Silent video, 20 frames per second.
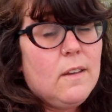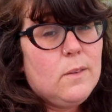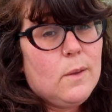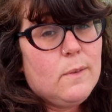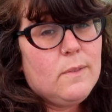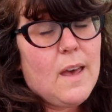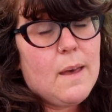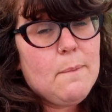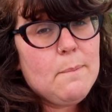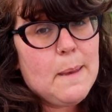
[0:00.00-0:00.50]

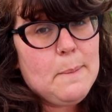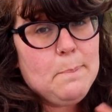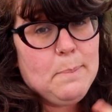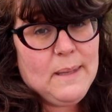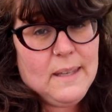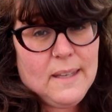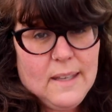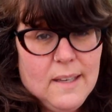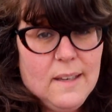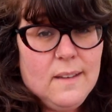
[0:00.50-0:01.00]
So I've got my
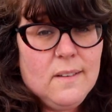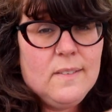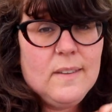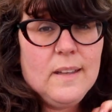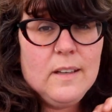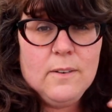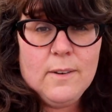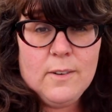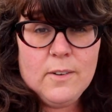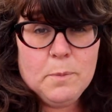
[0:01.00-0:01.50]
peas
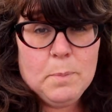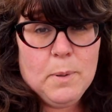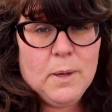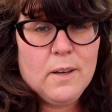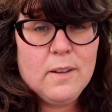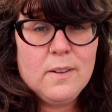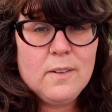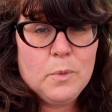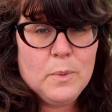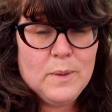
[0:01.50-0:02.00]

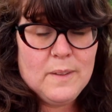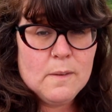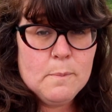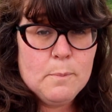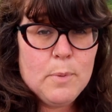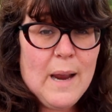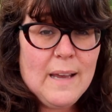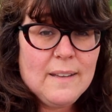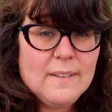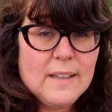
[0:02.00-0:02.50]
interspersed with
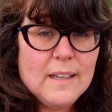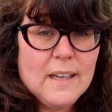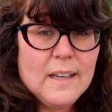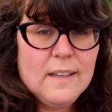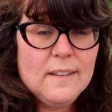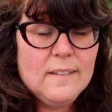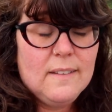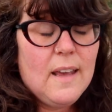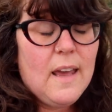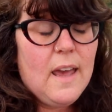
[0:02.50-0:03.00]
some
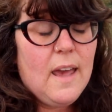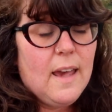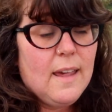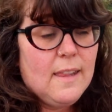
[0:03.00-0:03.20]
brassicas.